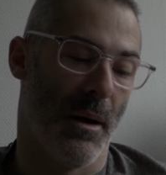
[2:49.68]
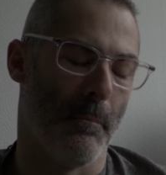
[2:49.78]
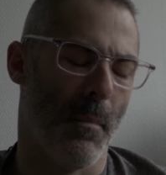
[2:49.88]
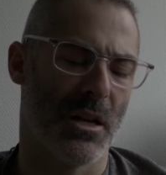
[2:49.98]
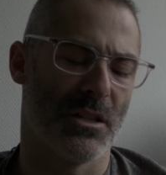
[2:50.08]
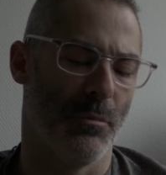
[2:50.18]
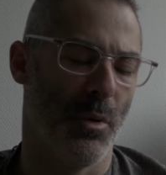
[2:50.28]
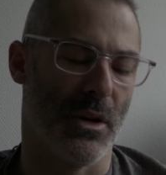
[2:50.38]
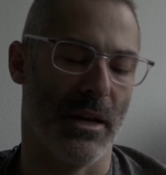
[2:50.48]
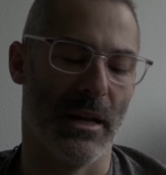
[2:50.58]
must have
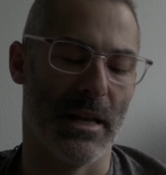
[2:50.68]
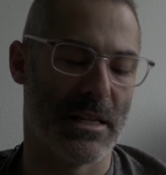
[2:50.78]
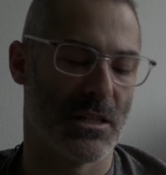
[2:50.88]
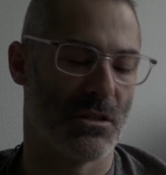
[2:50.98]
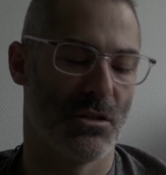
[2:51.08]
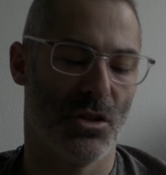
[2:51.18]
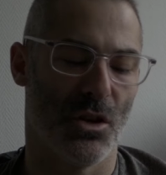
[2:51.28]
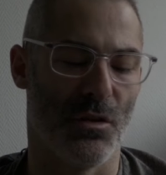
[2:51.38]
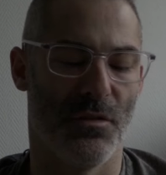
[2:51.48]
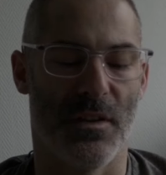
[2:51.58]
put at least
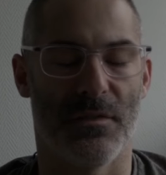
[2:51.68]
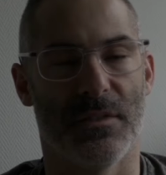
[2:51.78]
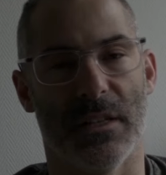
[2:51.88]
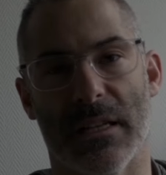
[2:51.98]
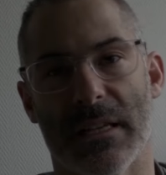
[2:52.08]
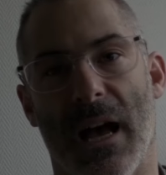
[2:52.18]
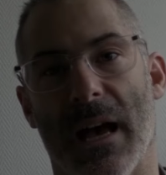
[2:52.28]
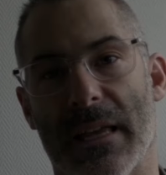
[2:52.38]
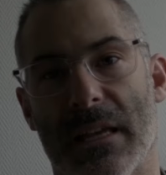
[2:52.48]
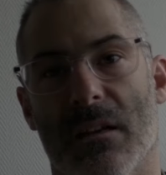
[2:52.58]

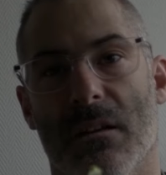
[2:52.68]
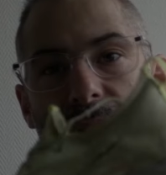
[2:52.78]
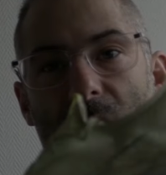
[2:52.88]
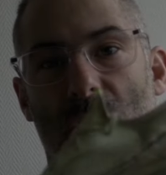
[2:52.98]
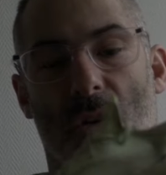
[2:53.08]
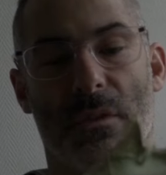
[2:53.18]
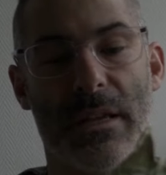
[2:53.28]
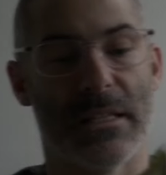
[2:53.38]
250k on